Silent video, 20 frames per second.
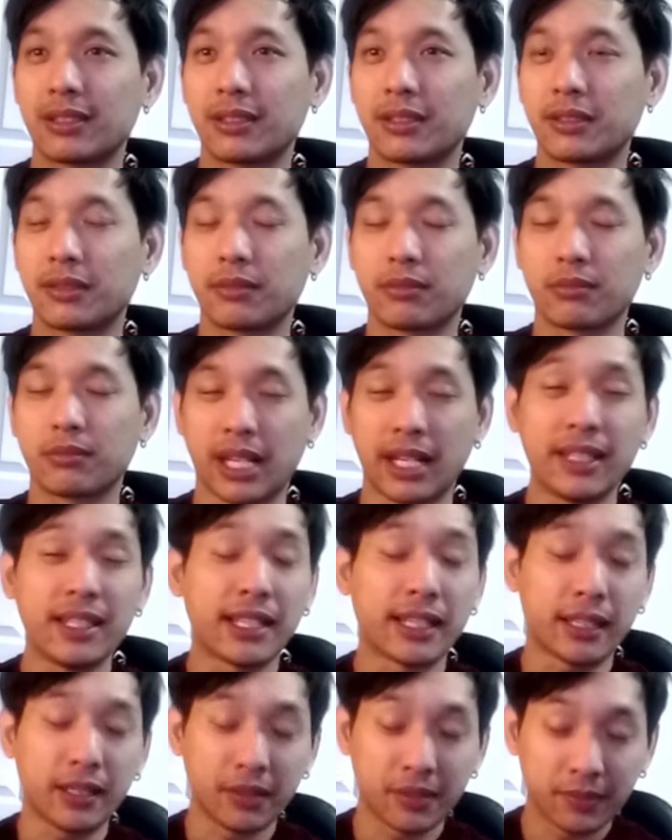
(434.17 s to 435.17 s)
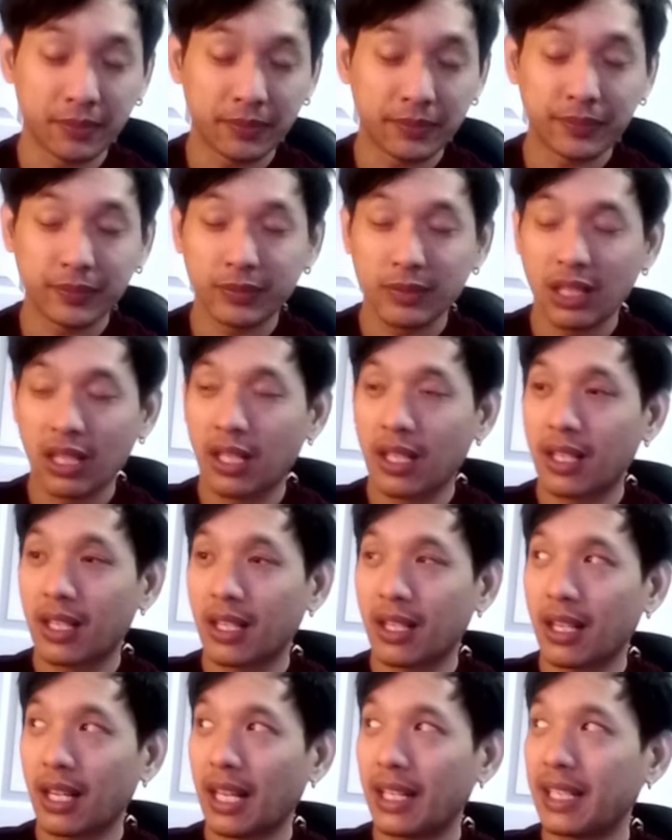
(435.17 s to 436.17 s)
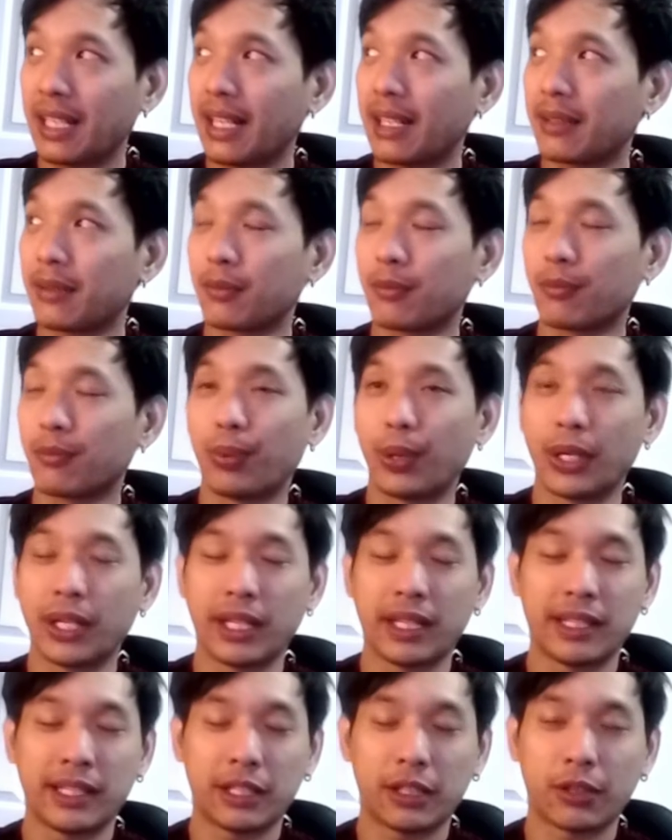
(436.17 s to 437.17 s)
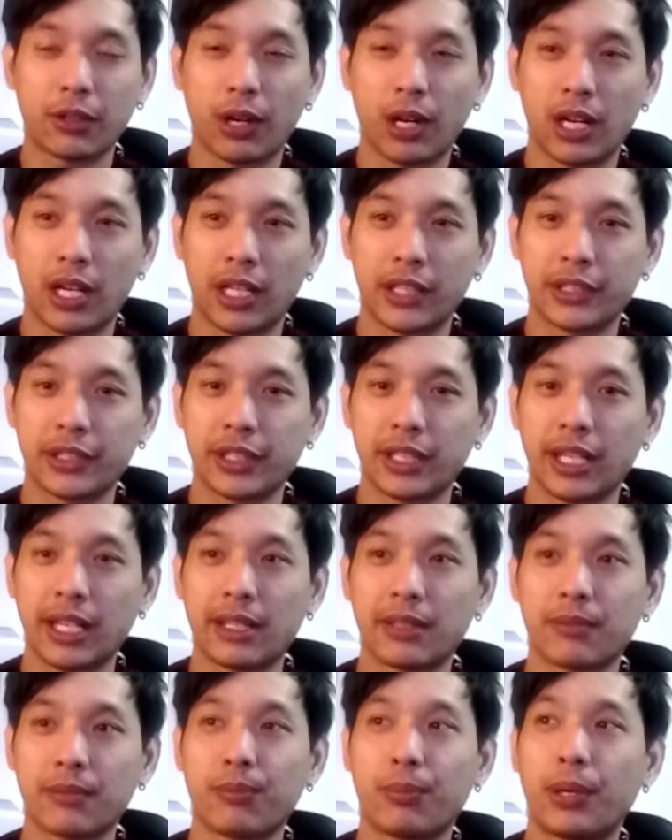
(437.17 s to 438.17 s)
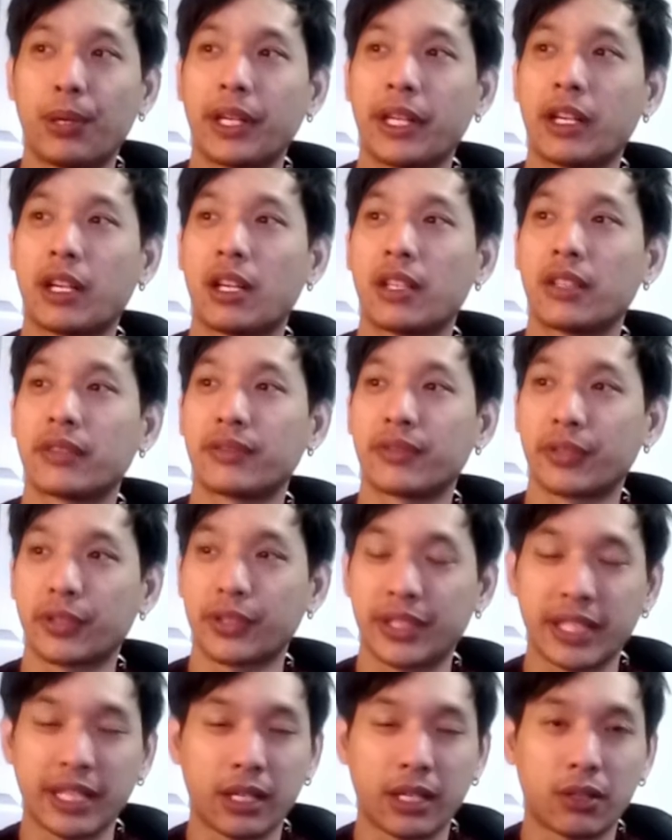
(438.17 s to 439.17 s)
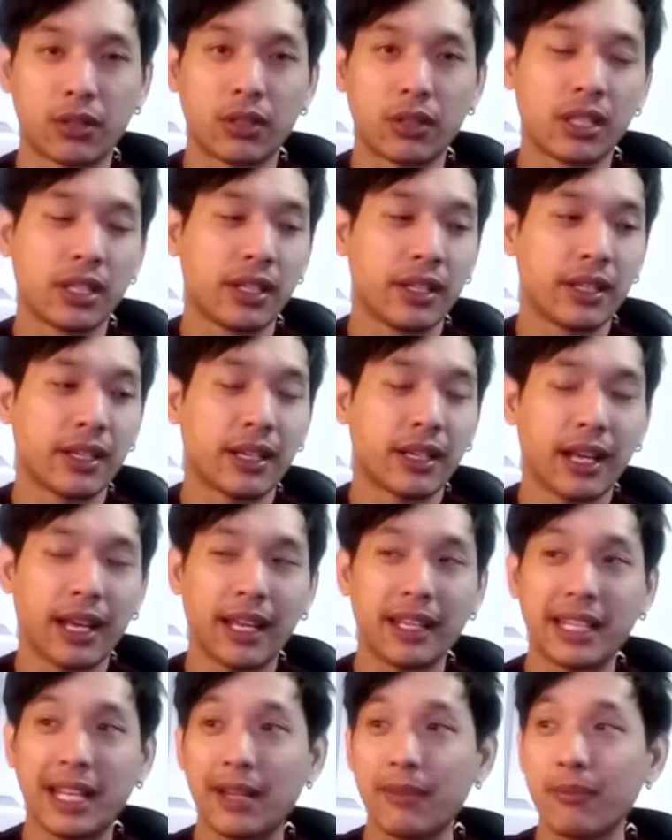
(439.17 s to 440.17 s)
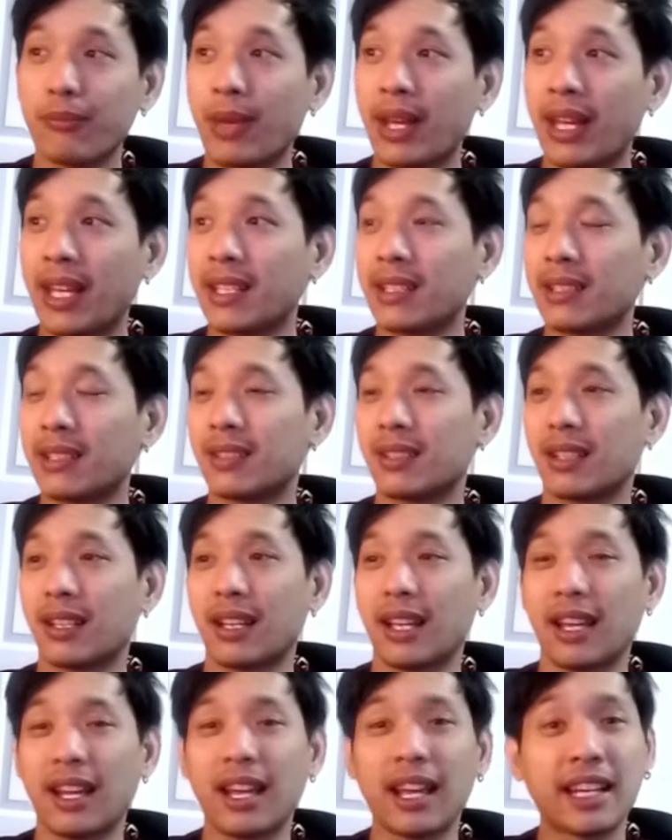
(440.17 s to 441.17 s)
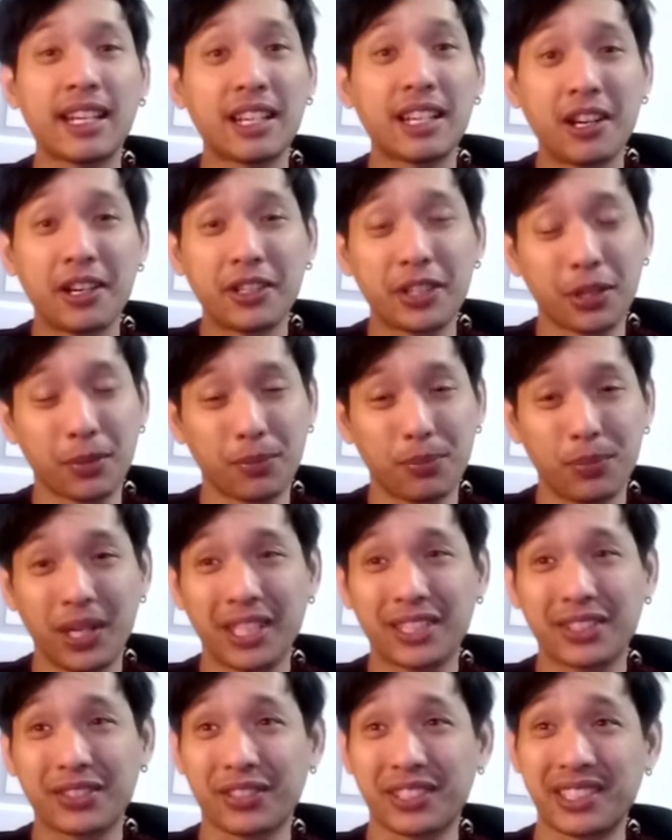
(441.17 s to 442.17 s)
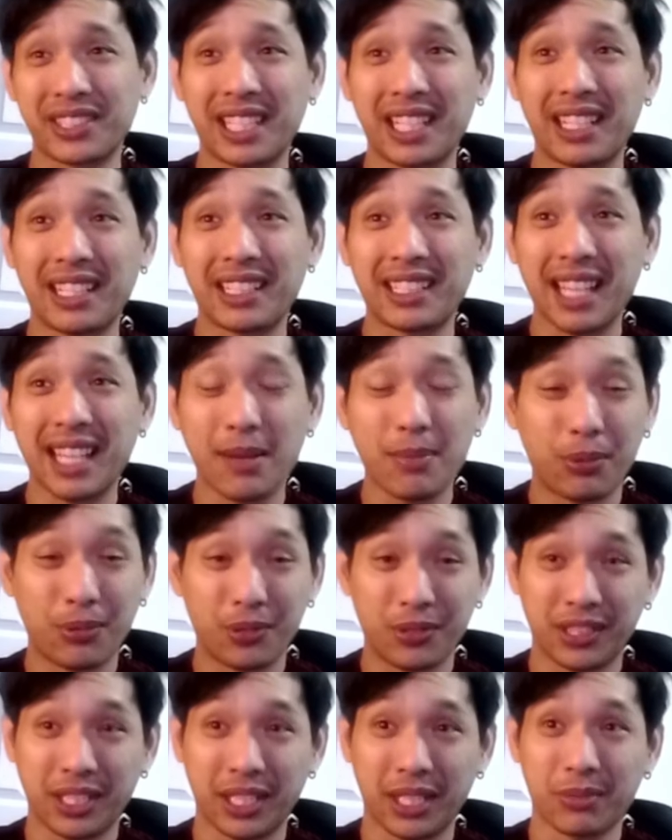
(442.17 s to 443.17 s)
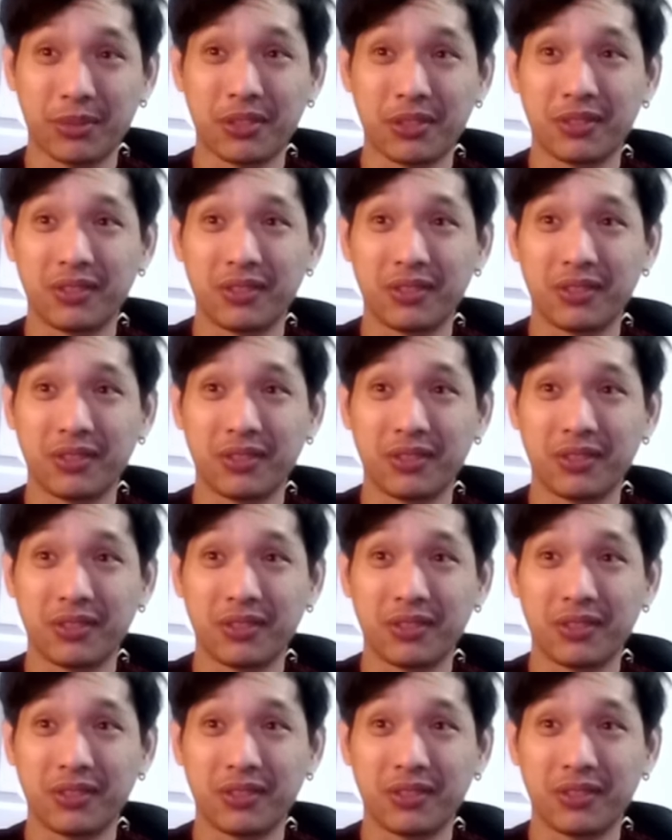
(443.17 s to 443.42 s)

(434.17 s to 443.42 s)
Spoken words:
they did. And then put it in their garage and put it on for sale. And they made $800 for selling that pool table.